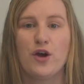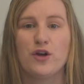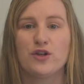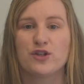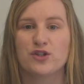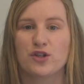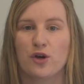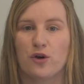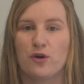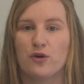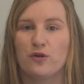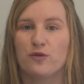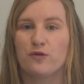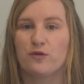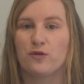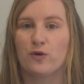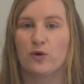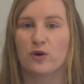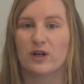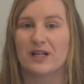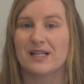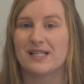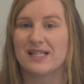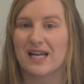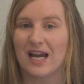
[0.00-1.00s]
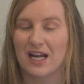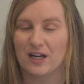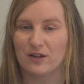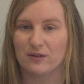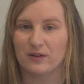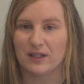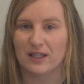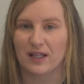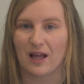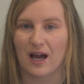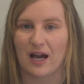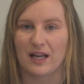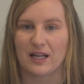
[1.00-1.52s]
So for
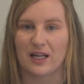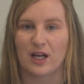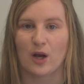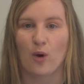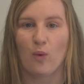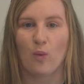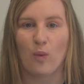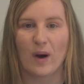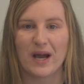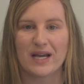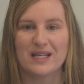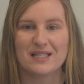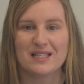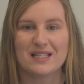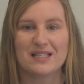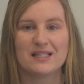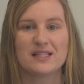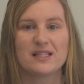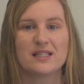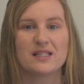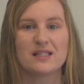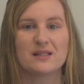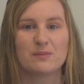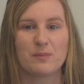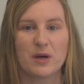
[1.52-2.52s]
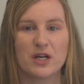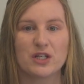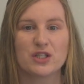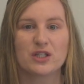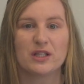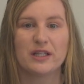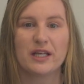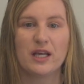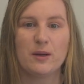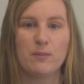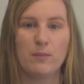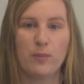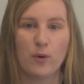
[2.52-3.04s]
contemporary lighting, weight is
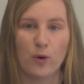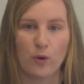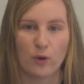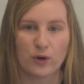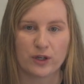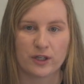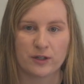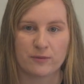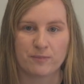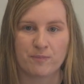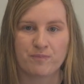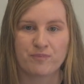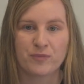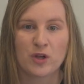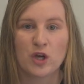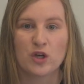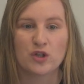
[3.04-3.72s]
especially important,